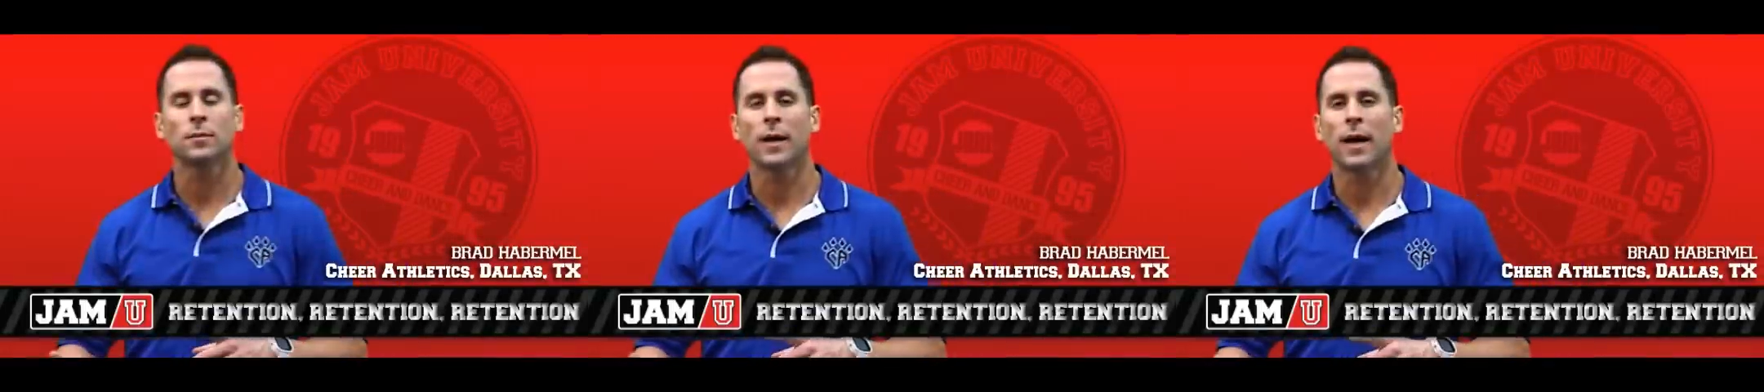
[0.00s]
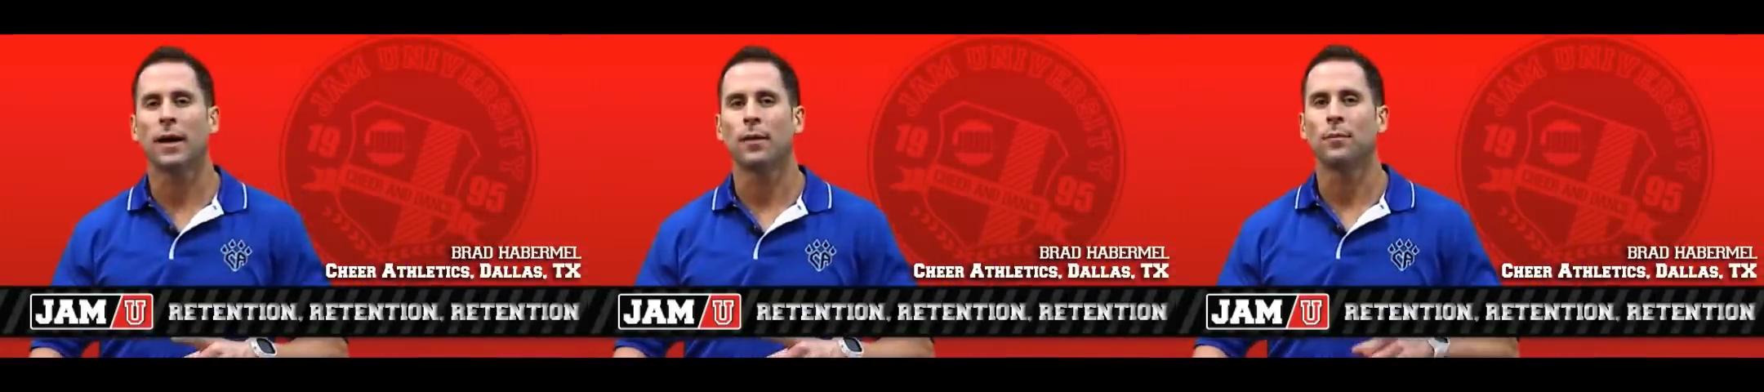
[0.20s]

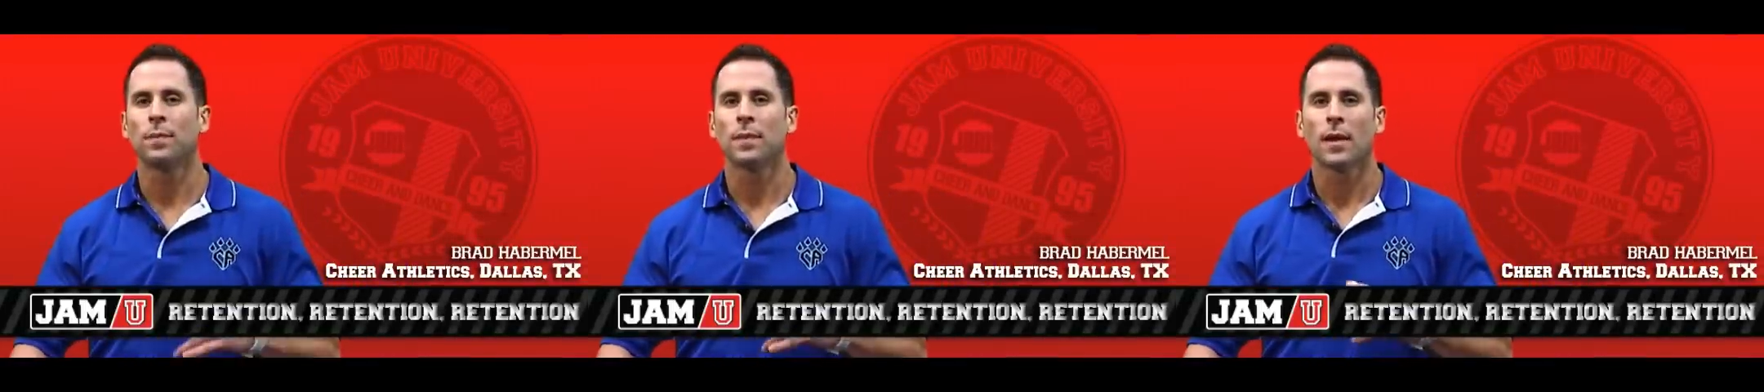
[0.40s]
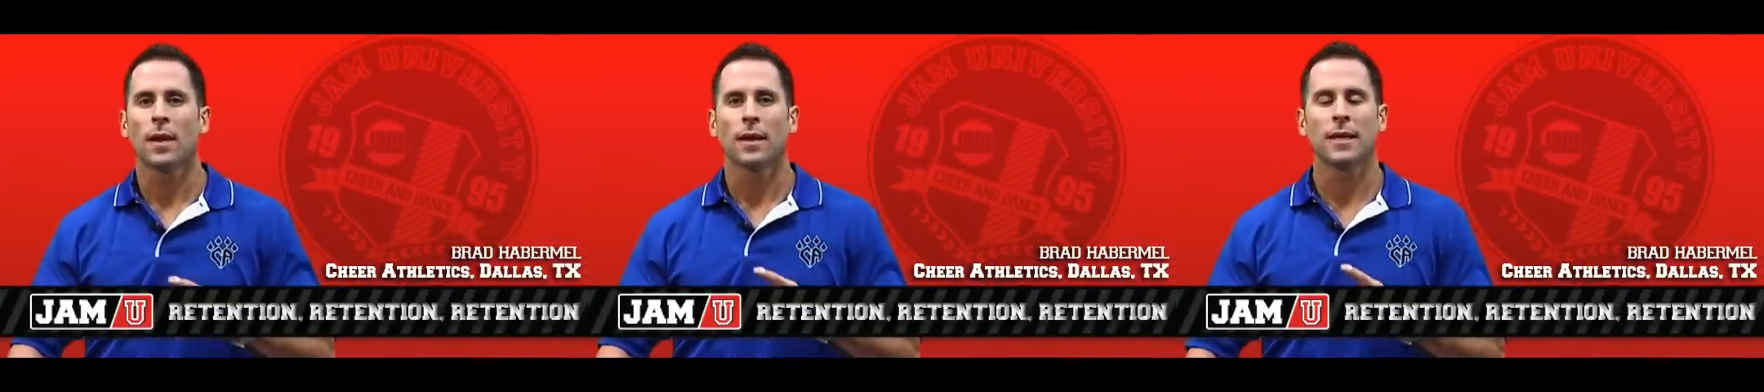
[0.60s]

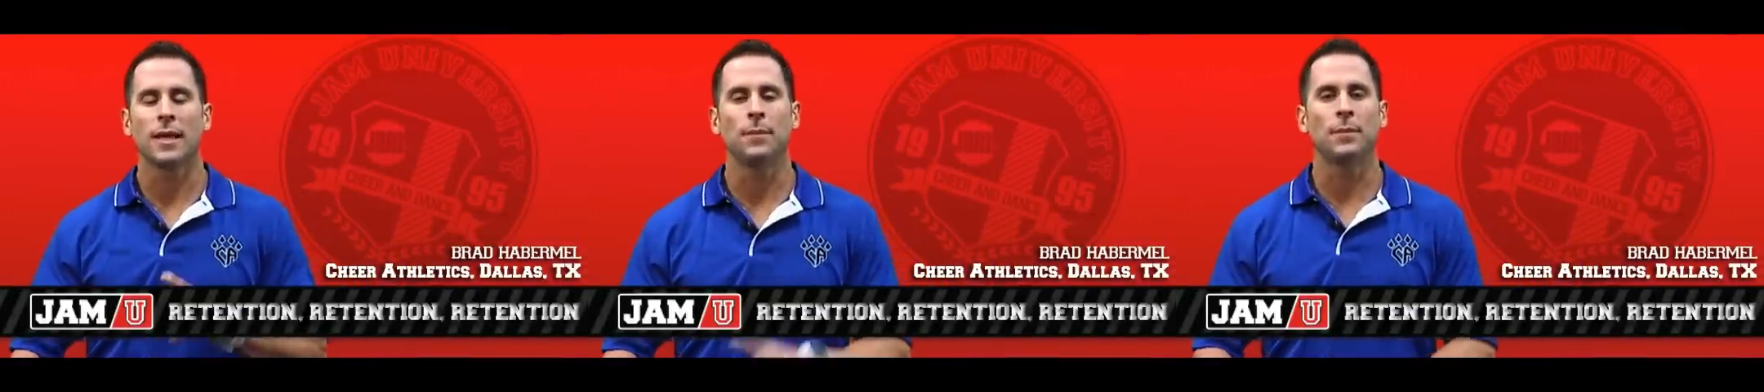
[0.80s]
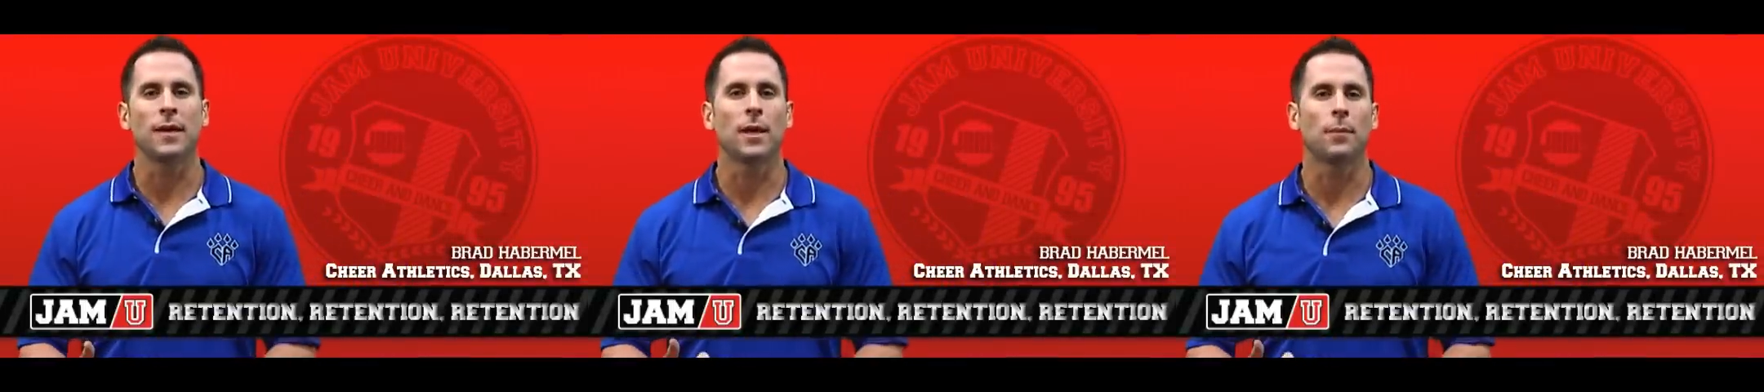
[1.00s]
about
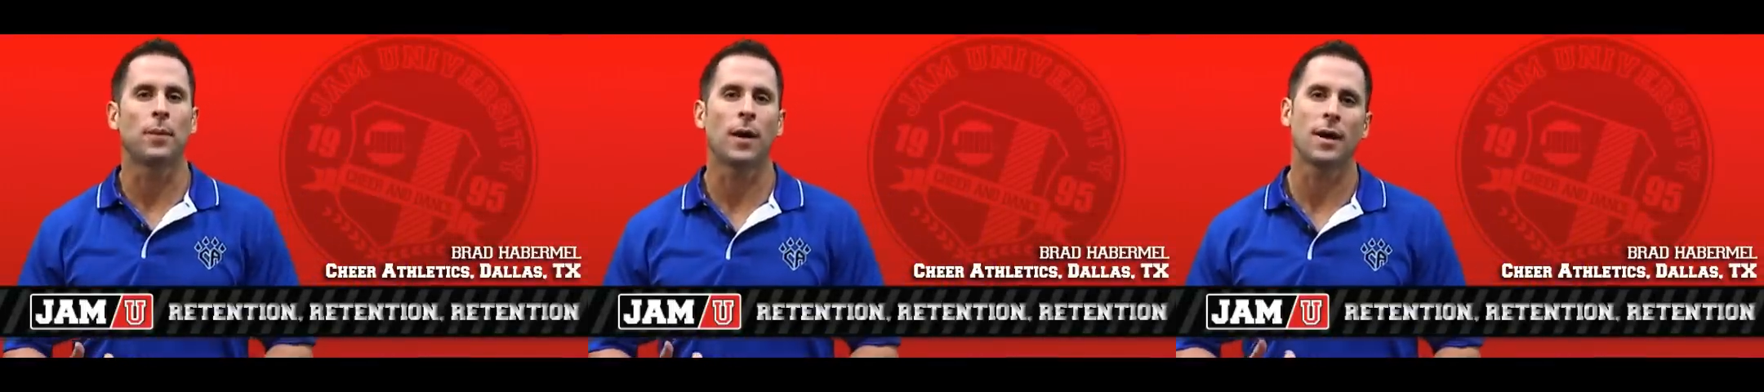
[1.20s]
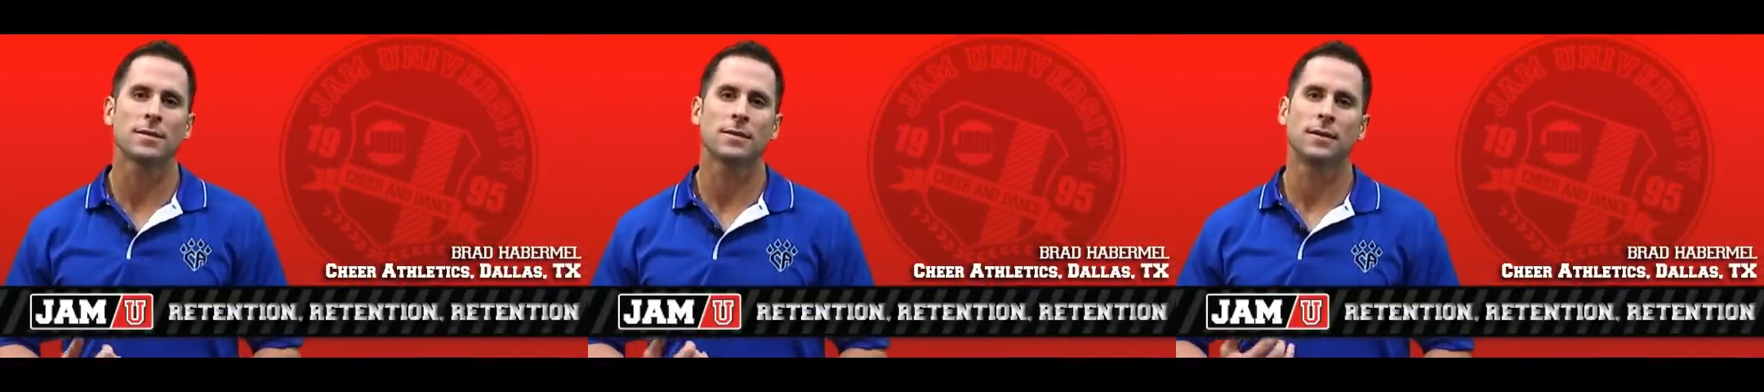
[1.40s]
keeping it
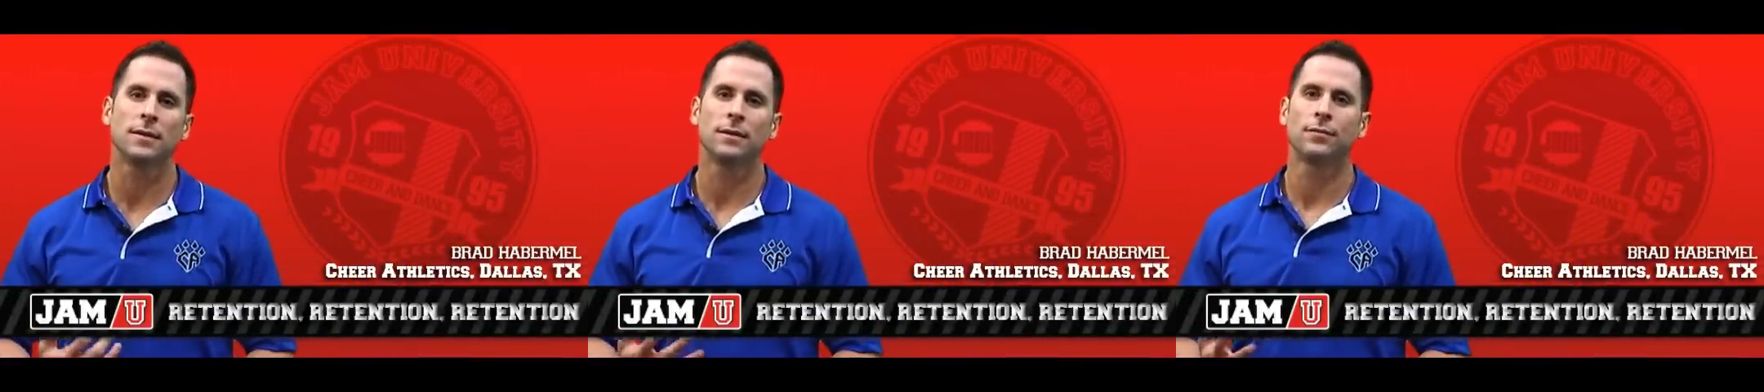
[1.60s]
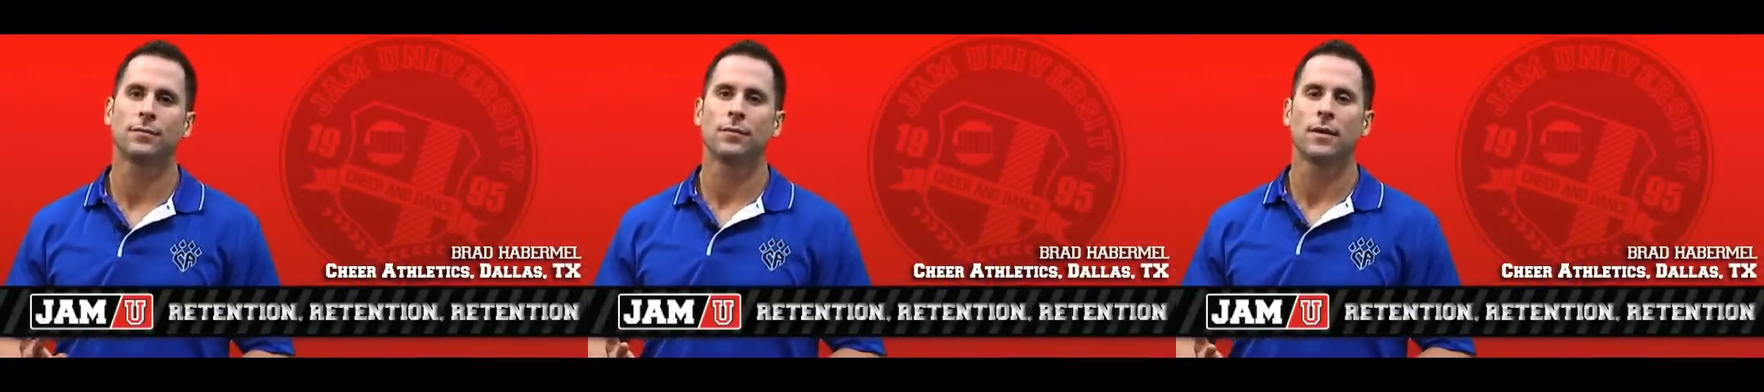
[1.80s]

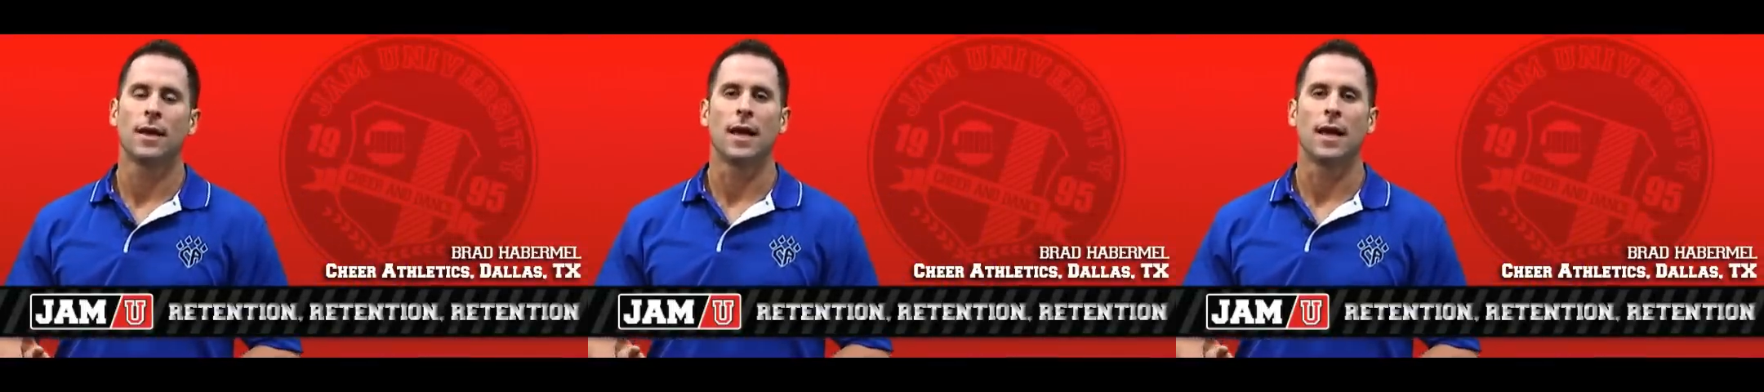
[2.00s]
positive,